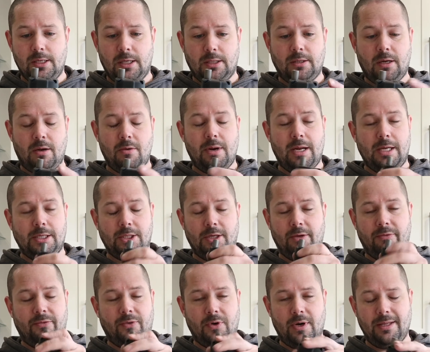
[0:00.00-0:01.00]
I don't actually
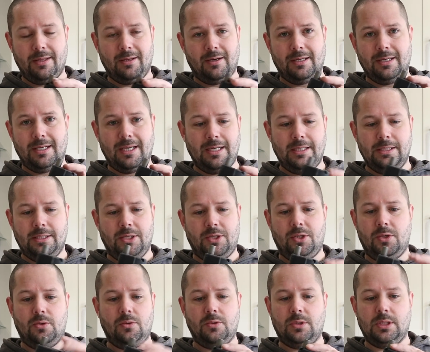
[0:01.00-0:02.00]
find that I need to
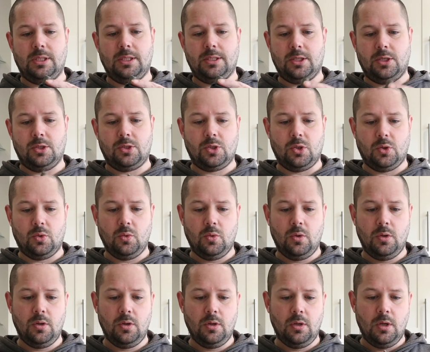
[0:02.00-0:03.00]
use this at all.
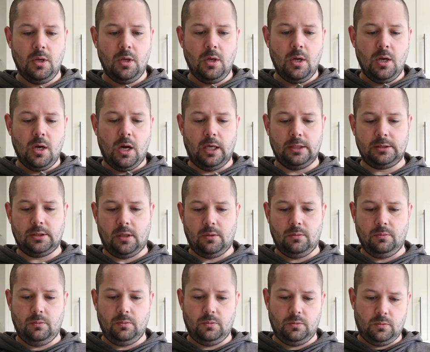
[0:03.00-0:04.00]
I
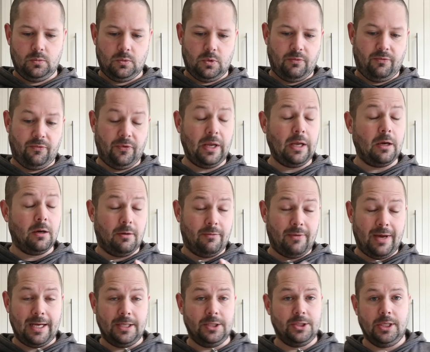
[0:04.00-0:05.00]
don't think I've
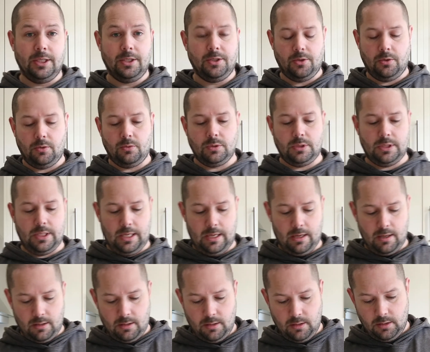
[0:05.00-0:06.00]
actually used
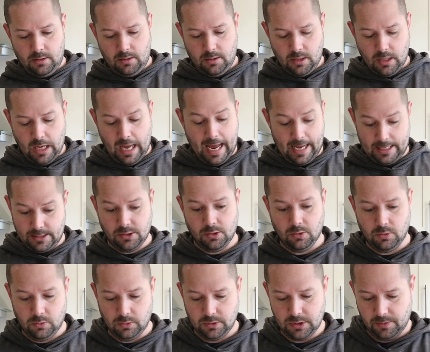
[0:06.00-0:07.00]
it at
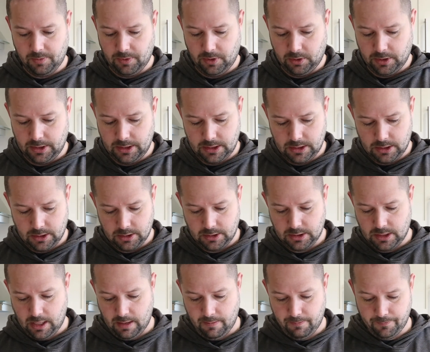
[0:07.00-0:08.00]
all, to be honest, because
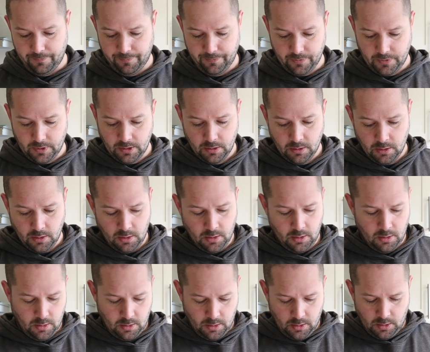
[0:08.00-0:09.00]

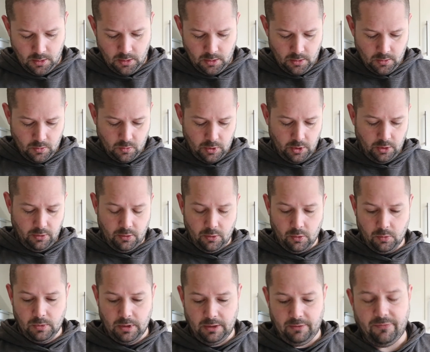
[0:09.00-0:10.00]
what you
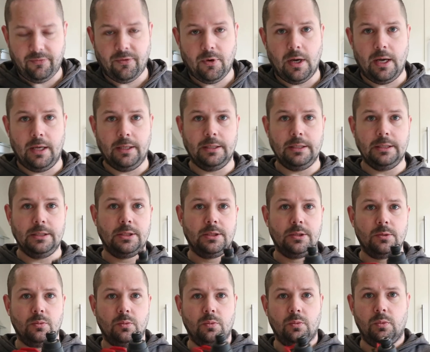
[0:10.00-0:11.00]
normally find
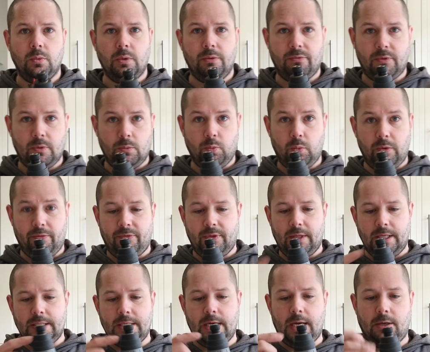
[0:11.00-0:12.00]
is with
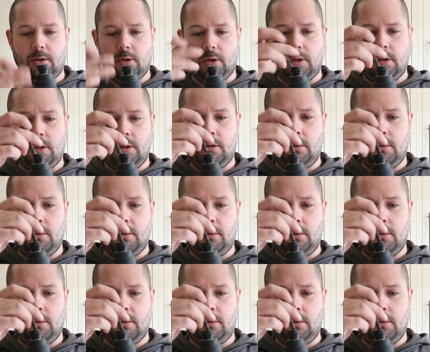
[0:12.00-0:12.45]
this head on